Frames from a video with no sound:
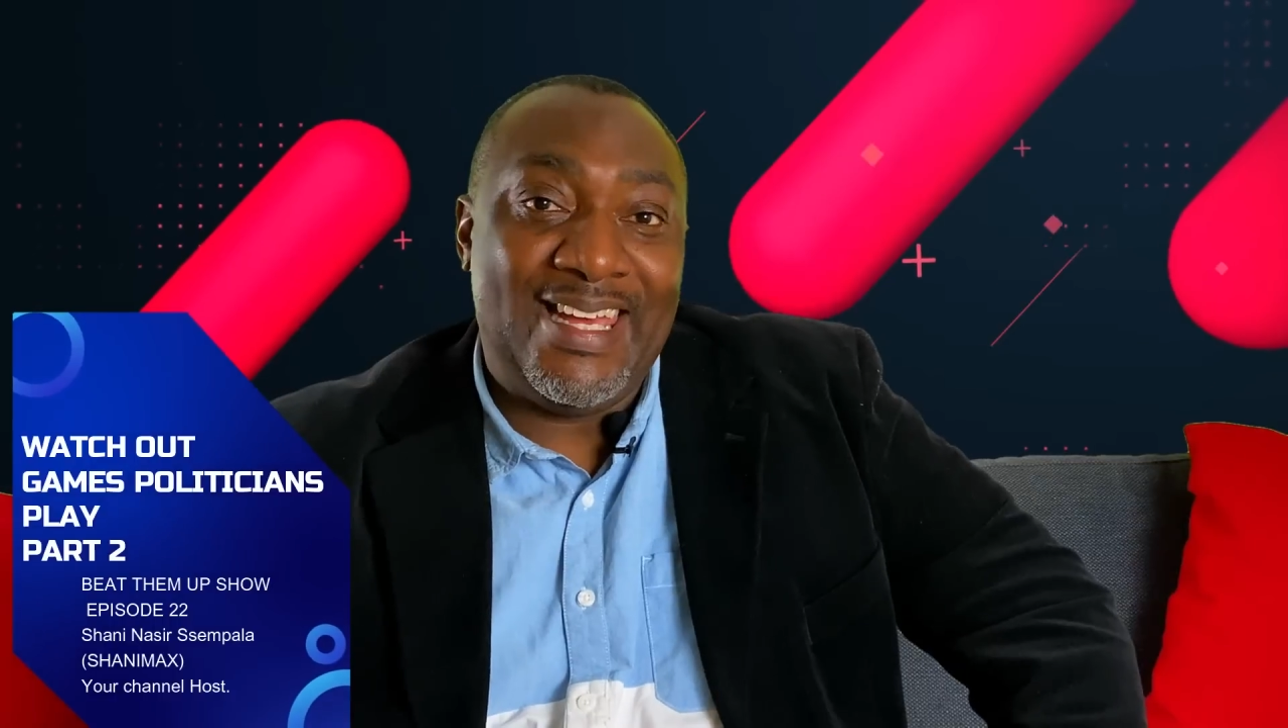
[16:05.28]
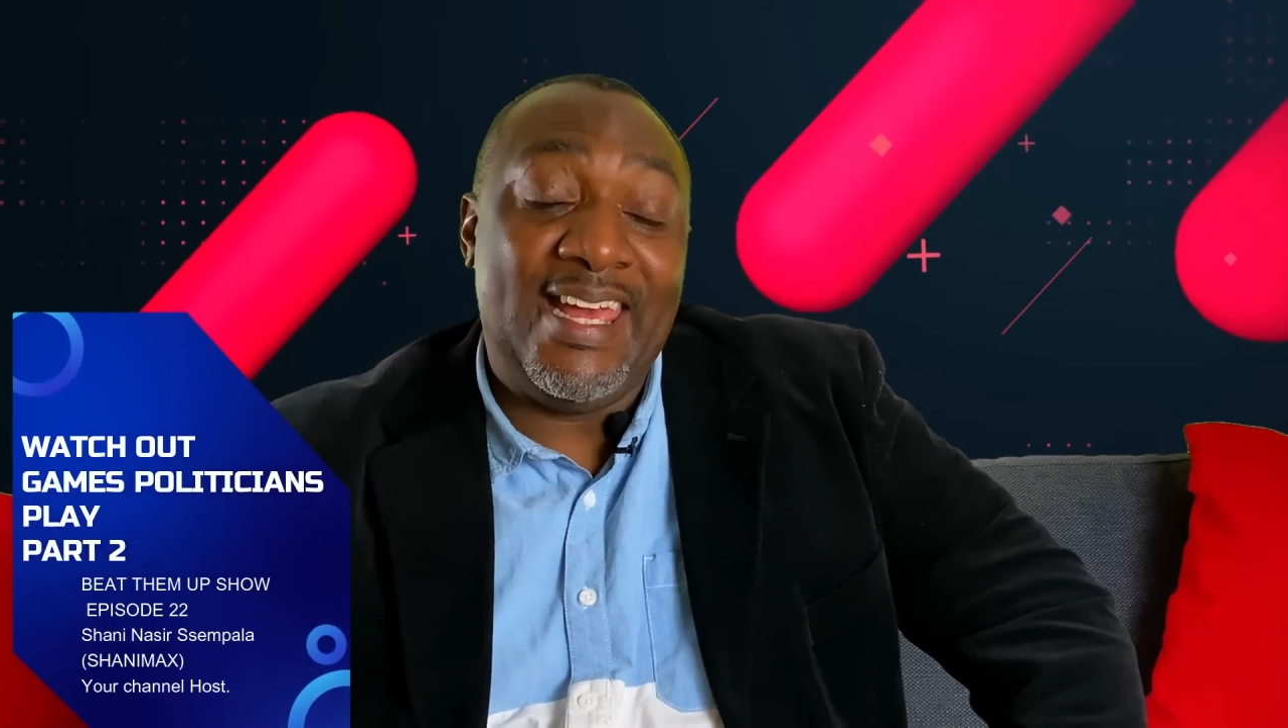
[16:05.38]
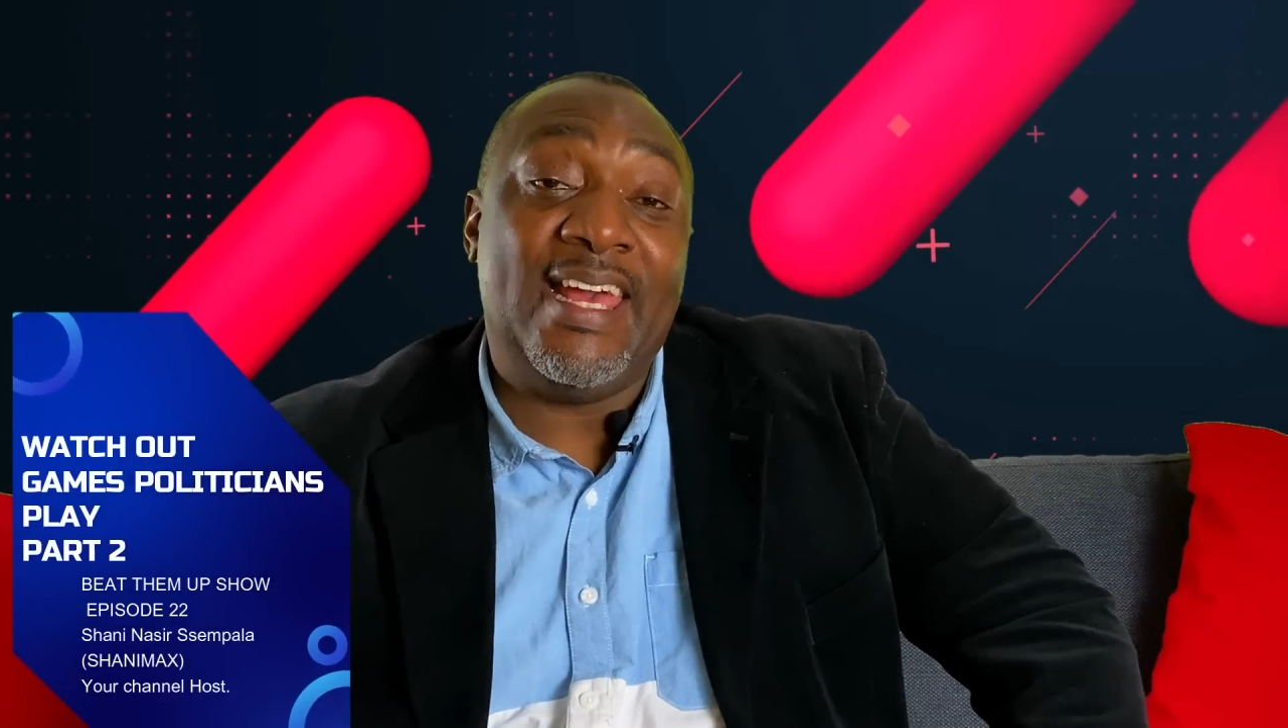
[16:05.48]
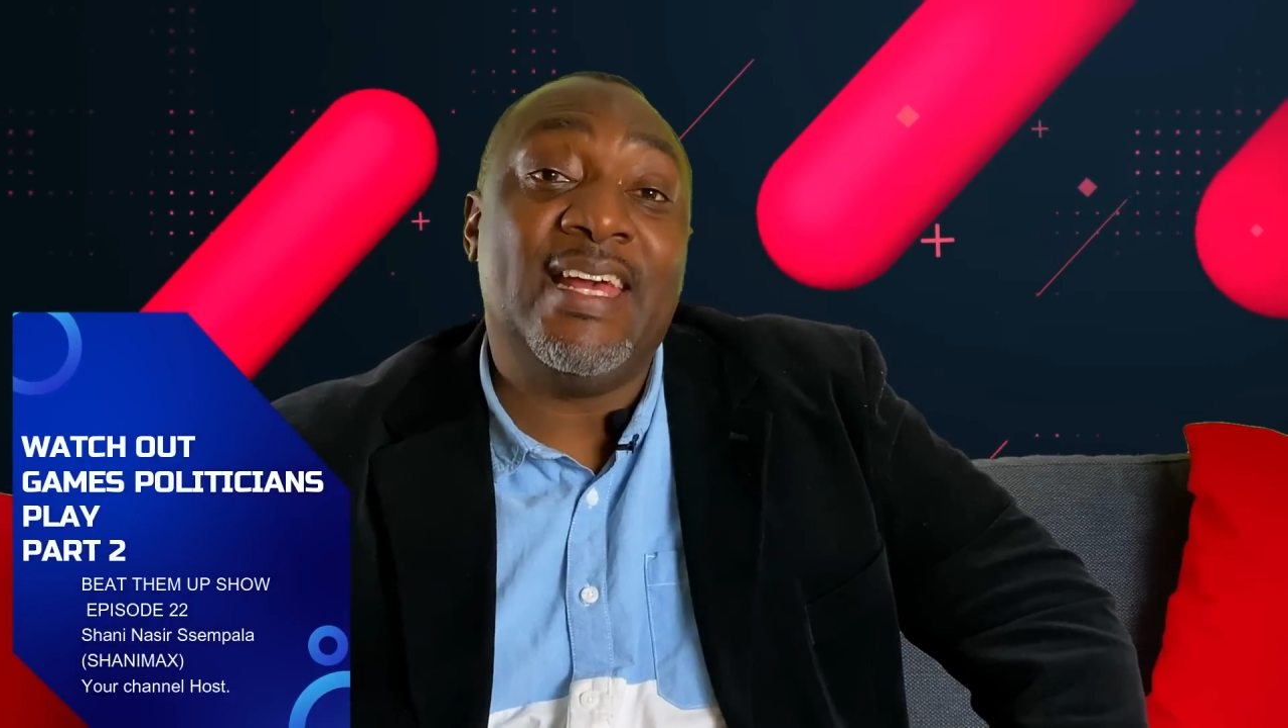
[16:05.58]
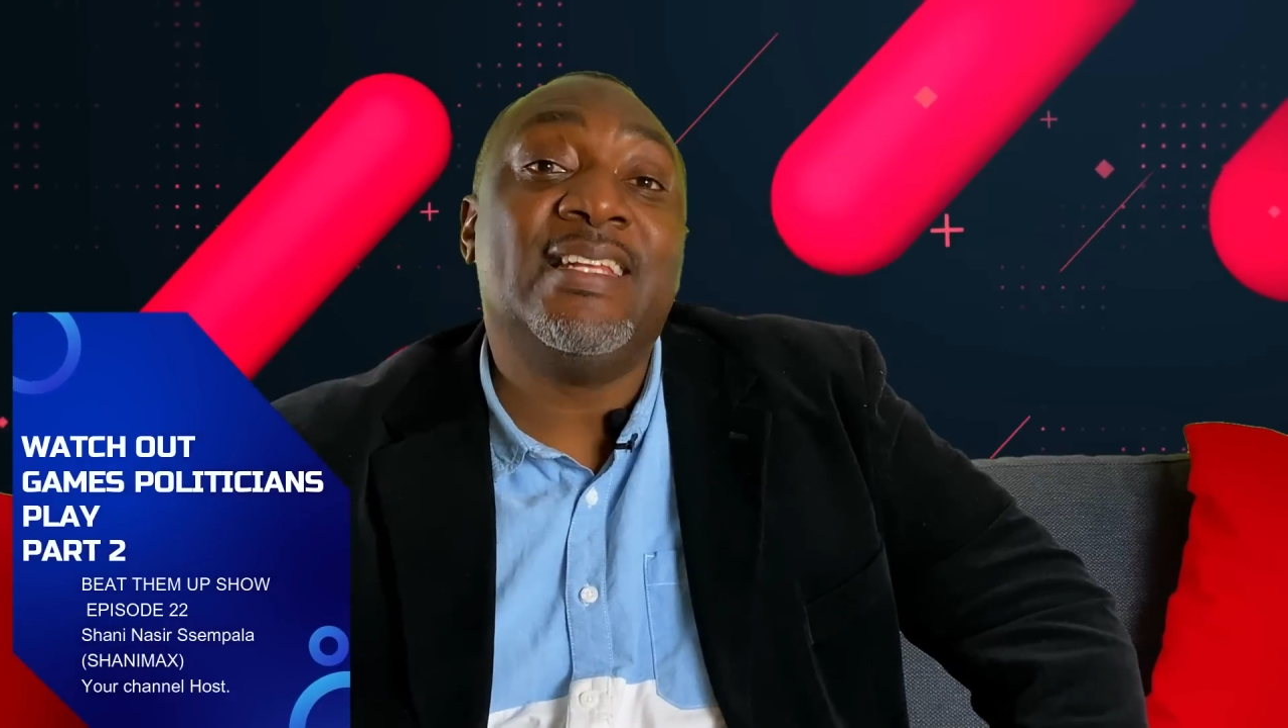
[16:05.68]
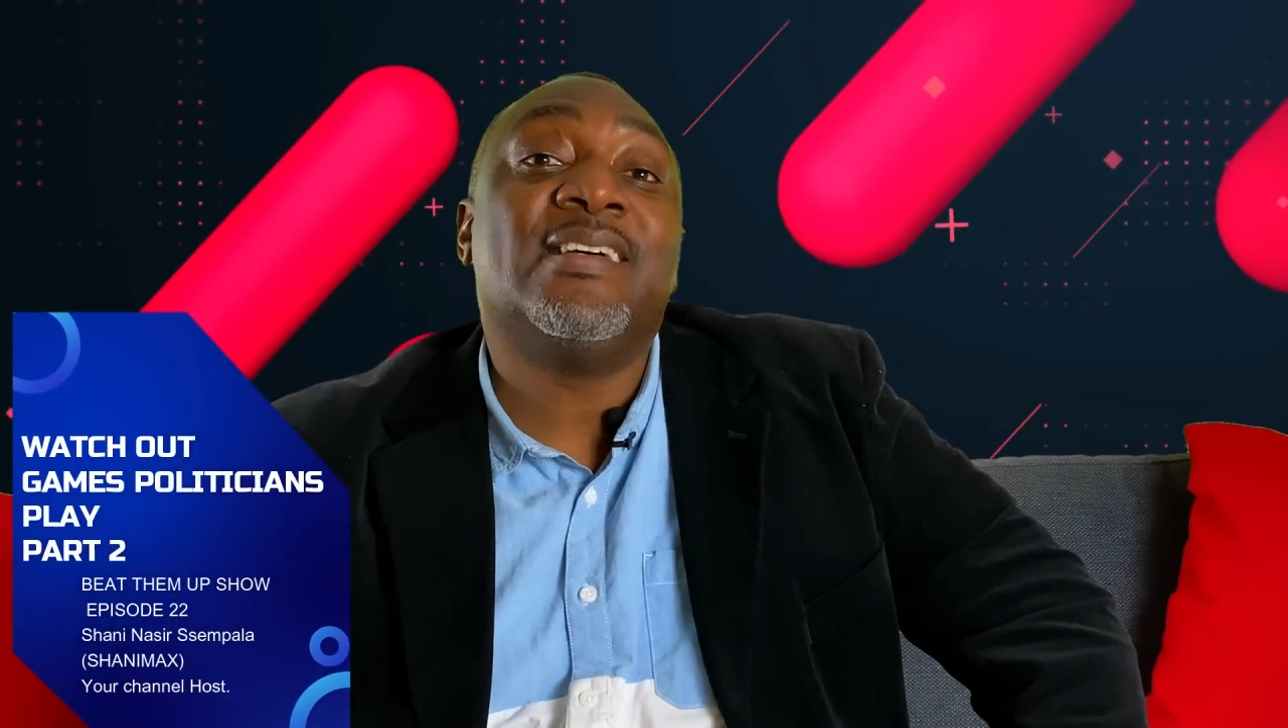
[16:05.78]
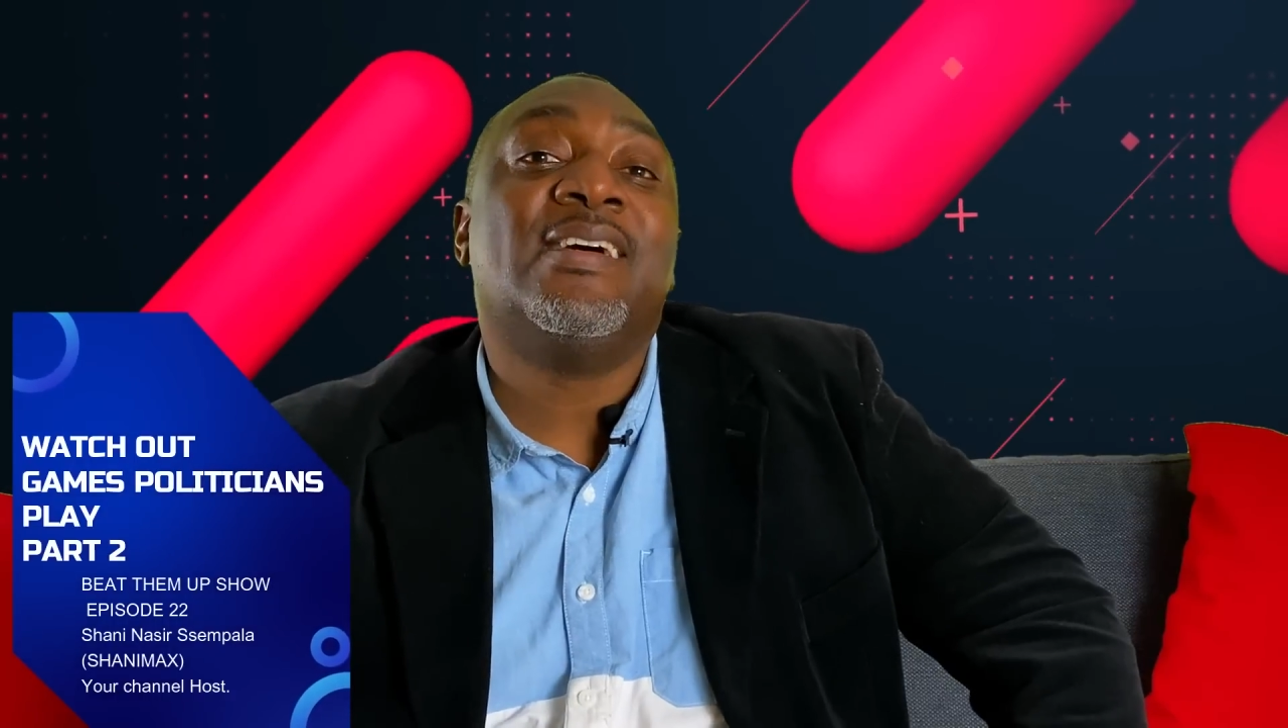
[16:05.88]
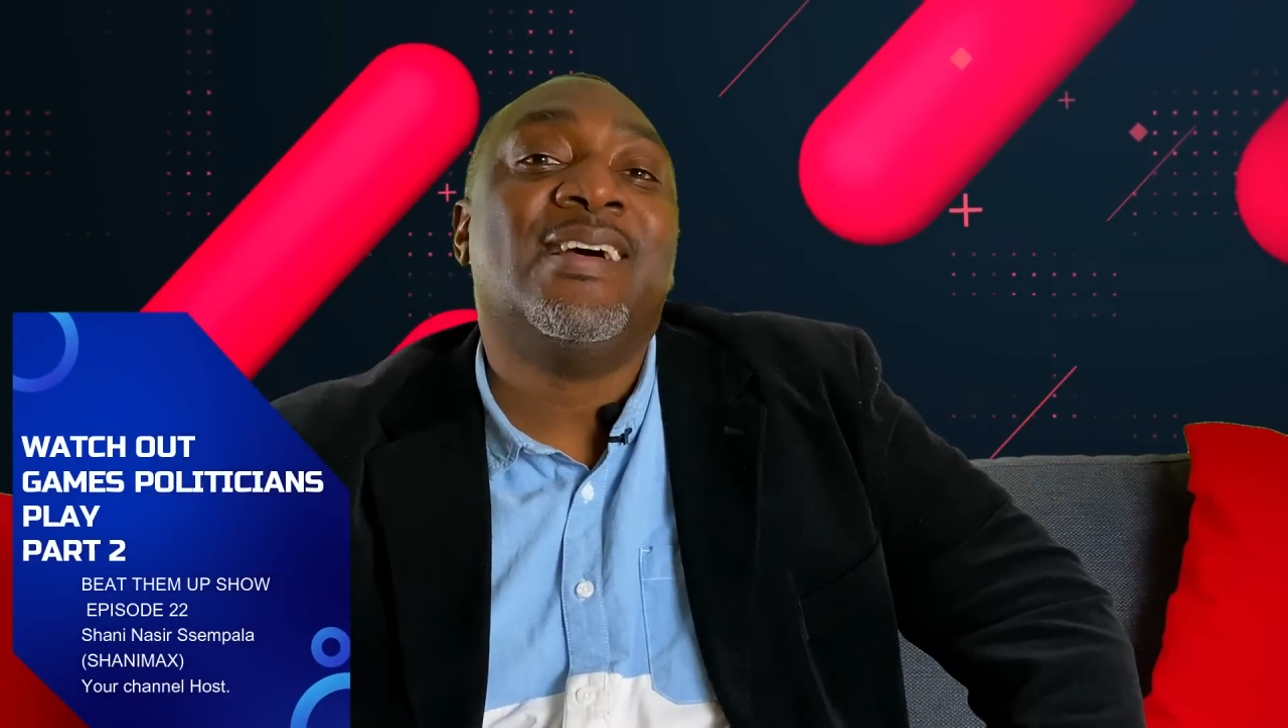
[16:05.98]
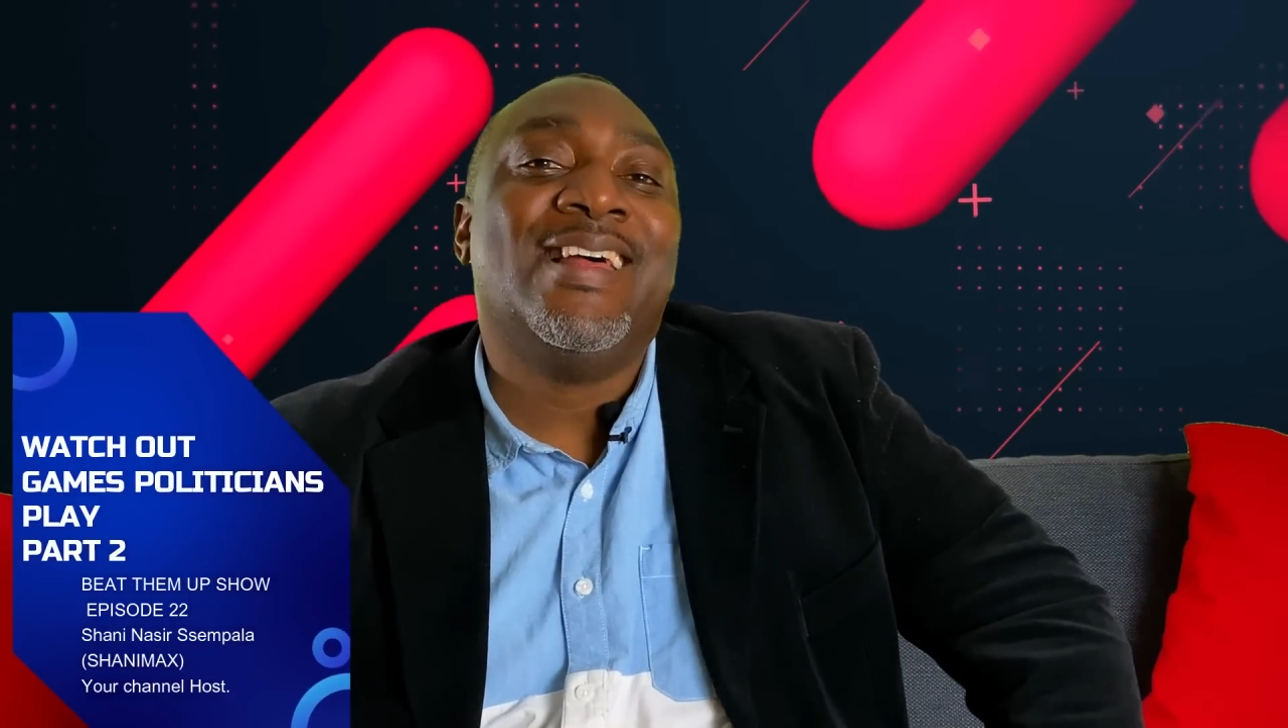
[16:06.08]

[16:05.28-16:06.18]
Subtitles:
And